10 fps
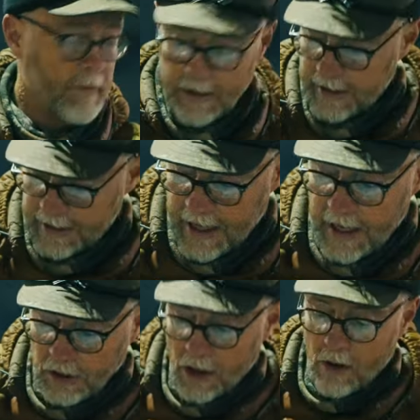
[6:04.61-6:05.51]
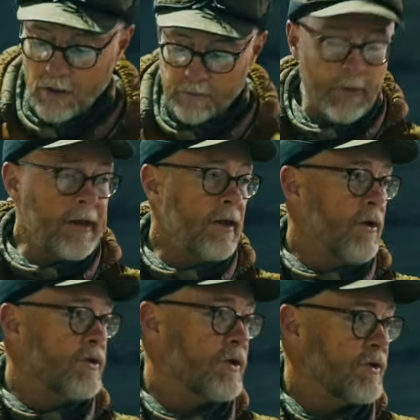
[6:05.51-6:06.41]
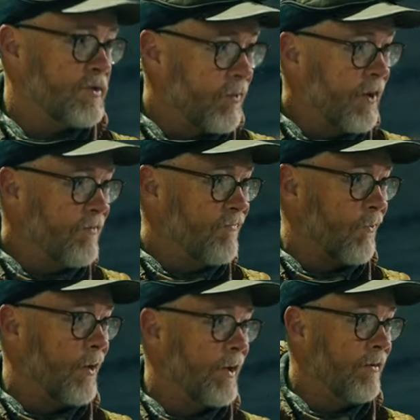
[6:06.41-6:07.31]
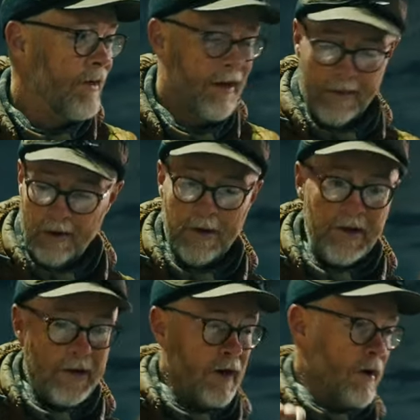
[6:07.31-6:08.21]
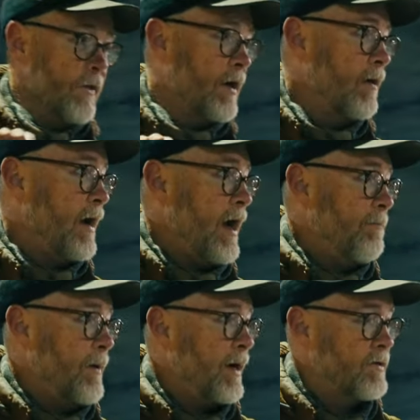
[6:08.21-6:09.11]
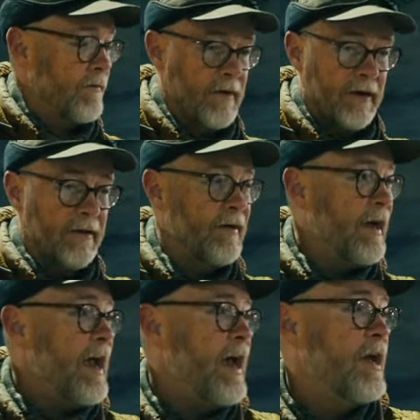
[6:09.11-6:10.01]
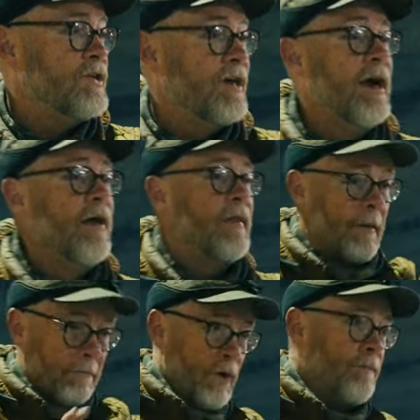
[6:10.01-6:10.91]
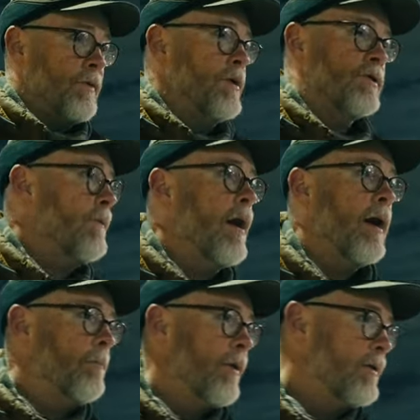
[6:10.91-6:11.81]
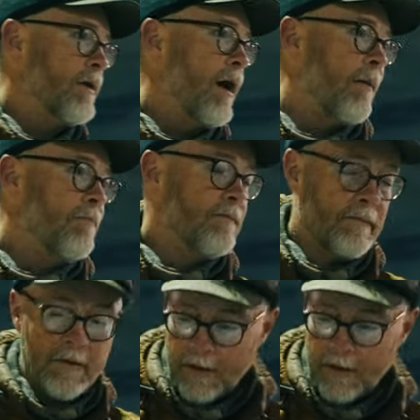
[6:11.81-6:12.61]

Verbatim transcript: Got it, it kind of load preloads your spring for you. Yeah. Then when yeah. you get on the apex of the edge, then whoop, you're just right up on top. Okay.